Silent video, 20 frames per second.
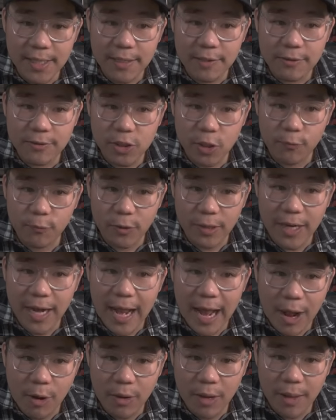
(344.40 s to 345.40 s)
So for
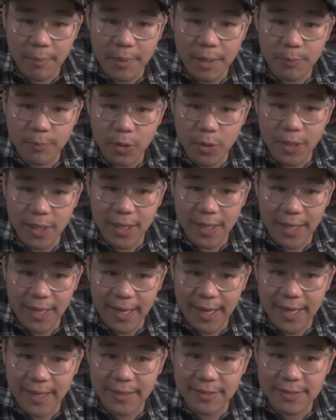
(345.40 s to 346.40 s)
now, I'm going to put it
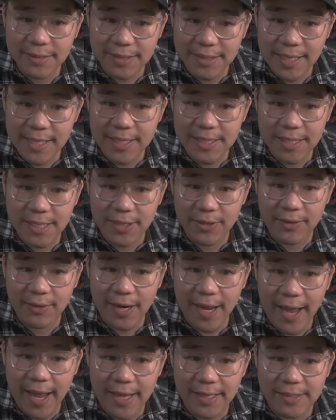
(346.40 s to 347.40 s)
in C tier
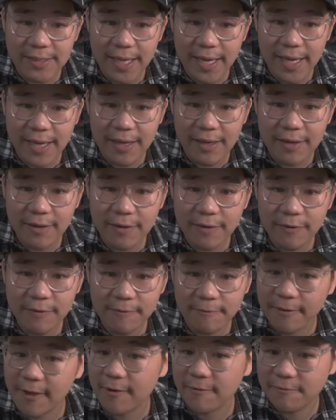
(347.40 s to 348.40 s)
as a
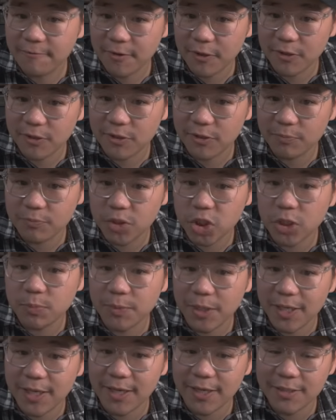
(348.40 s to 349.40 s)
fluff filler, just
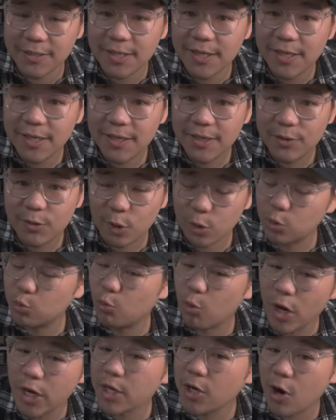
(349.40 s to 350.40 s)
because there's
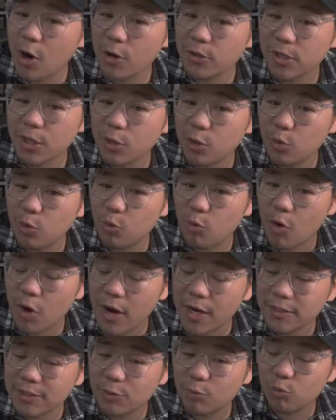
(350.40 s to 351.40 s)
one card that you
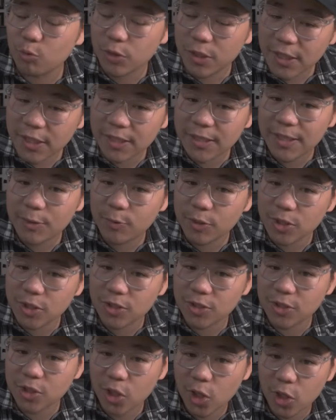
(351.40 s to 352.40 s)
want, really, which
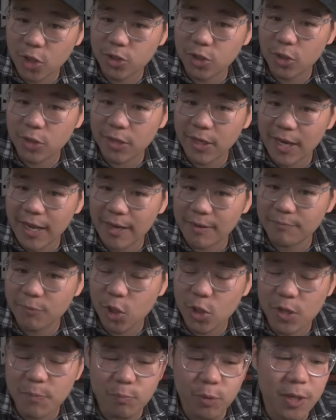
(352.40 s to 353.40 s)
is a Charizard, and
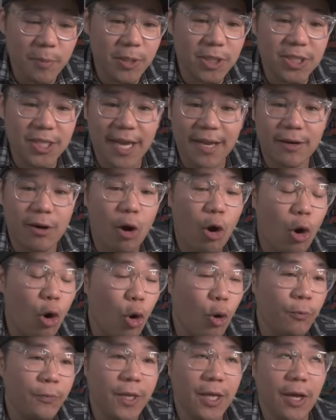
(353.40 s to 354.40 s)
you can pretty much get
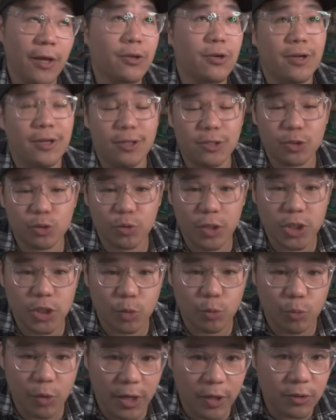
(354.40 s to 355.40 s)
all of the other
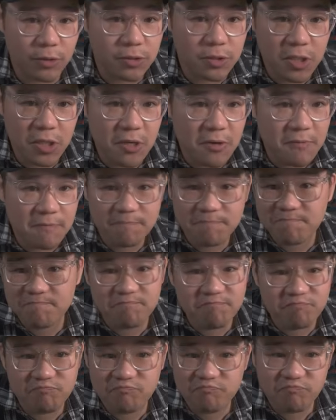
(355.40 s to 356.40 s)
illustration rares
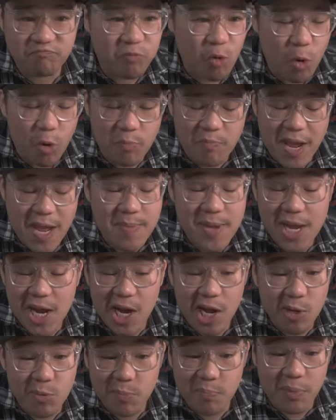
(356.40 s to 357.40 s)
for maybe
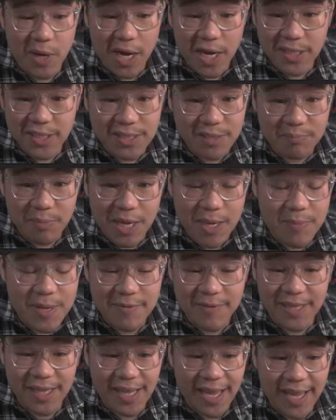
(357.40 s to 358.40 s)
$100, maybe
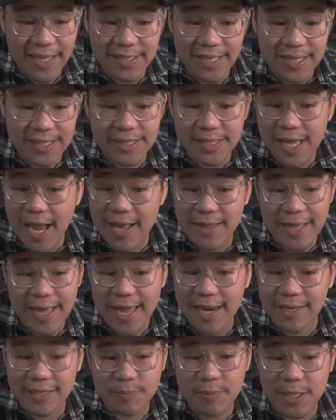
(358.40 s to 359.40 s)
even less. It's not
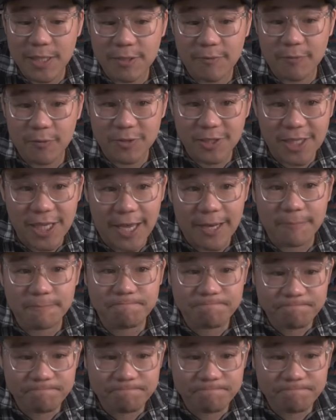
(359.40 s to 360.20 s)
that expensive of a set.